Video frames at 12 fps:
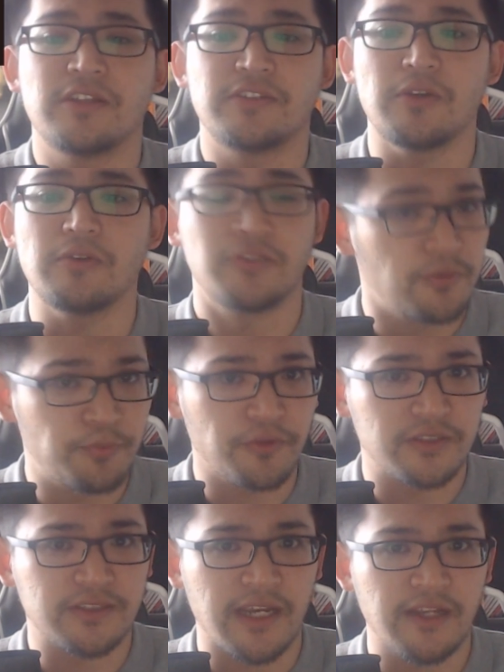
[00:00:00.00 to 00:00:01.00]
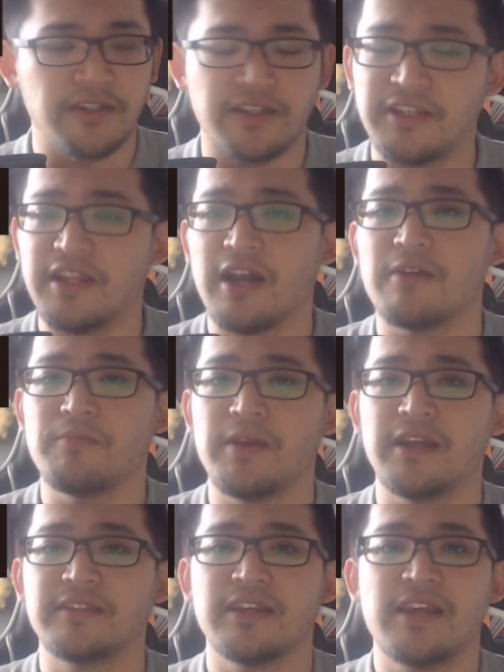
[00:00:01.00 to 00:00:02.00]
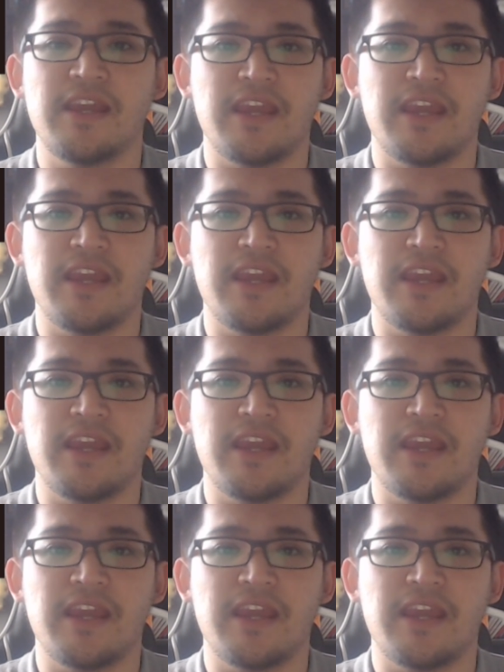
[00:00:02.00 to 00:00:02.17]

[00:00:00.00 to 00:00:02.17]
So super excited, cannot wait,